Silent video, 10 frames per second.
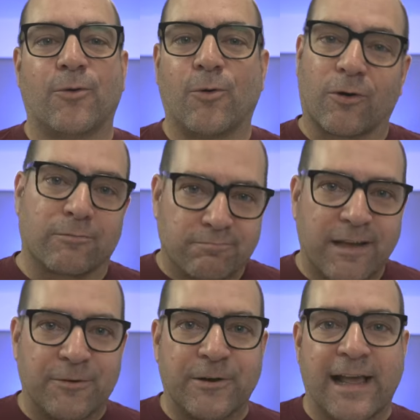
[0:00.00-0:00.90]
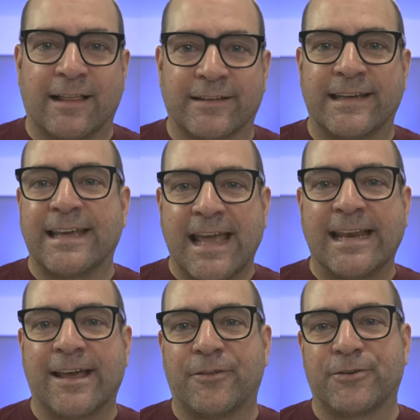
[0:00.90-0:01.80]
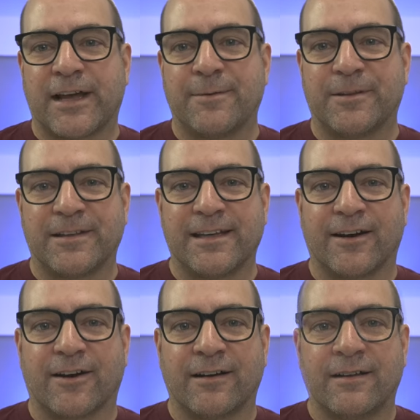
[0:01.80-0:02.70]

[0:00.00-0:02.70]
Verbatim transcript: or, in reality, any other time of the year.